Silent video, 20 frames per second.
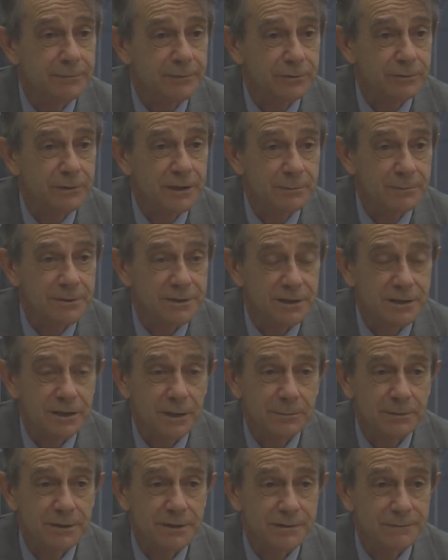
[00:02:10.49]
3M is a
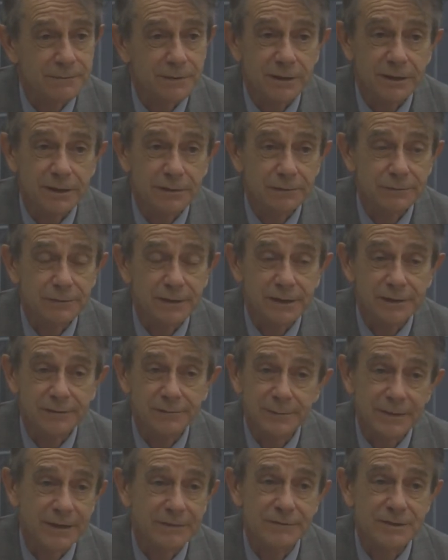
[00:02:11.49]
company that's very innovative.
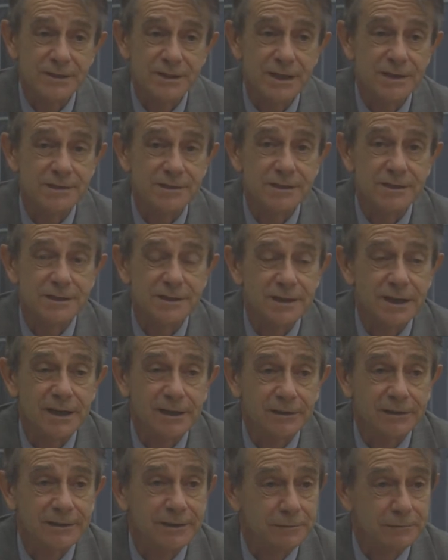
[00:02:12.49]
It even says in its
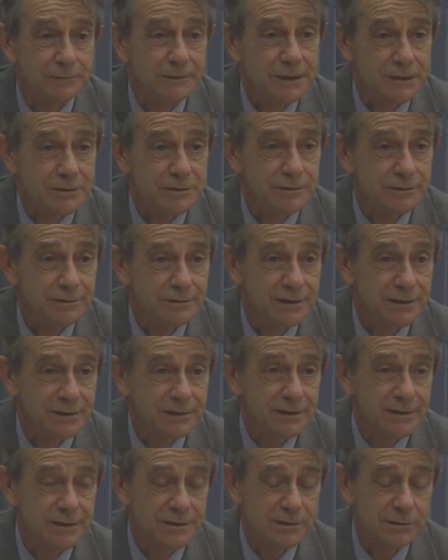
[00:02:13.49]
title, innovation,
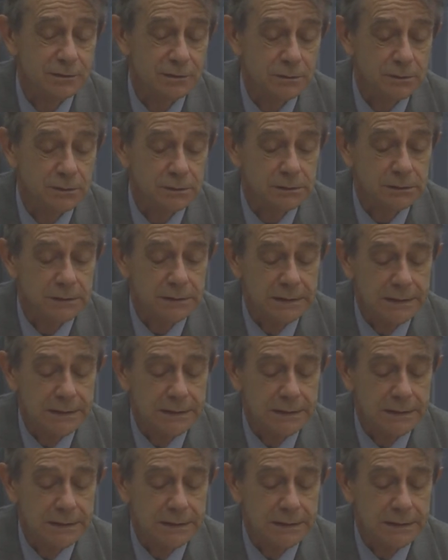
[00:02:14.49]
in its logo.